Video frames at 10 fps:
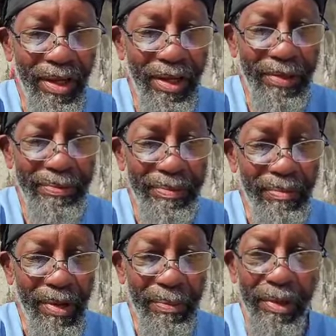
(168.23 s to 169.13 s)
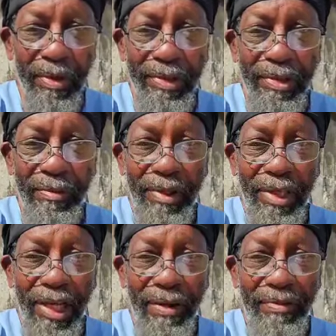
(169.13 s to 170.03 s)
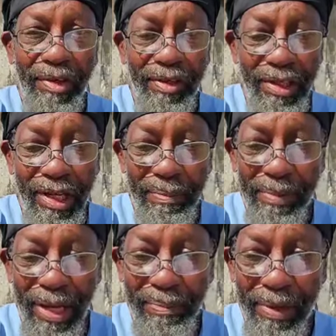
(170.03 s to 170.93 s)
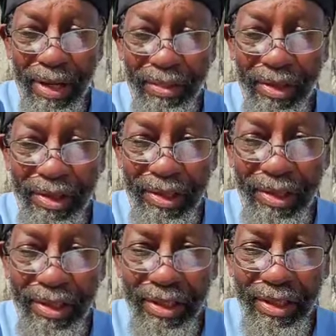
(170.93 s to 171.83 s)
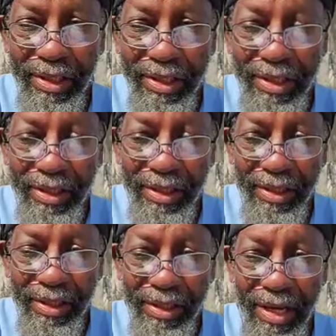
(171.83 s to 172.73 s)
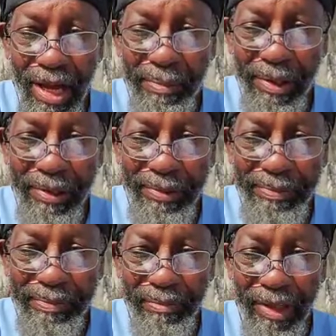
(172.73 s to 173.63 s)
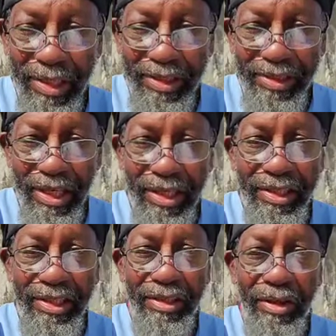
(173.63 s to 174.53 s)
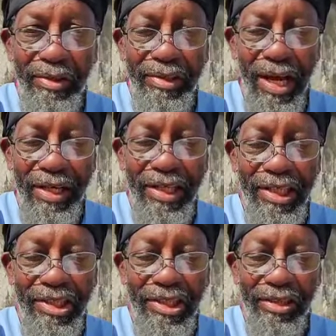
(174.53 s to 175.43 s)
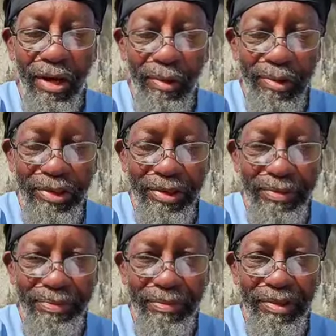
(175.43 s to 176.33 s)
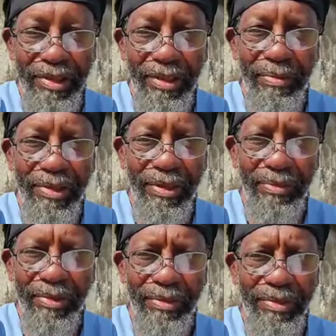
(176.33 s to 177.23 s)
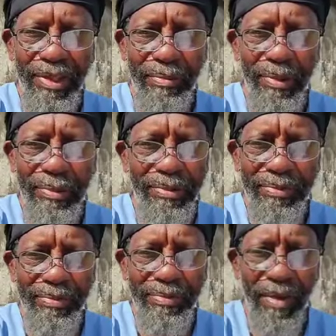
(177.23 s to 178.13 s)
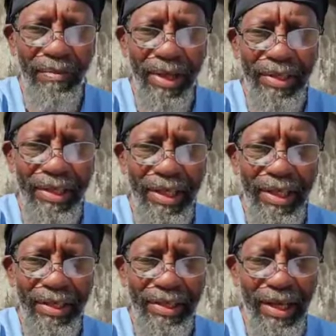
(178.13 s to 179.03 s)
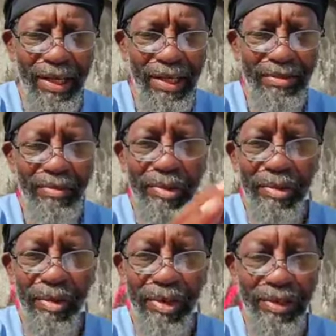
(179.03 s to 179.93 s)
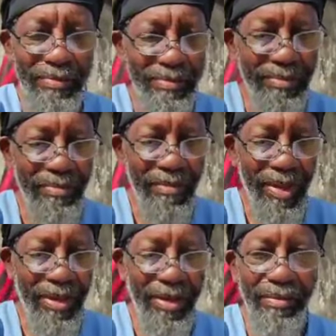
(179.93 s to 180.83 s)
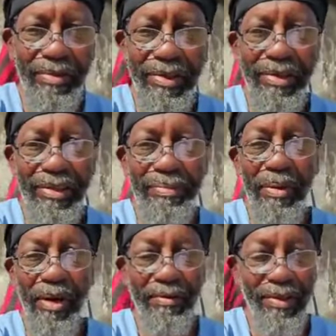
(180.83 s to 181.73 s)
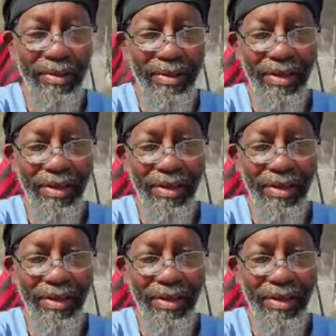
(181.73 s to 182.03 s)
Uh, but also, if you go to that Black Panther comic that ta Ta-Nehisi Coates did with, some, with, with that woman, right? That has roots on it. Uh, well, this, this part of it.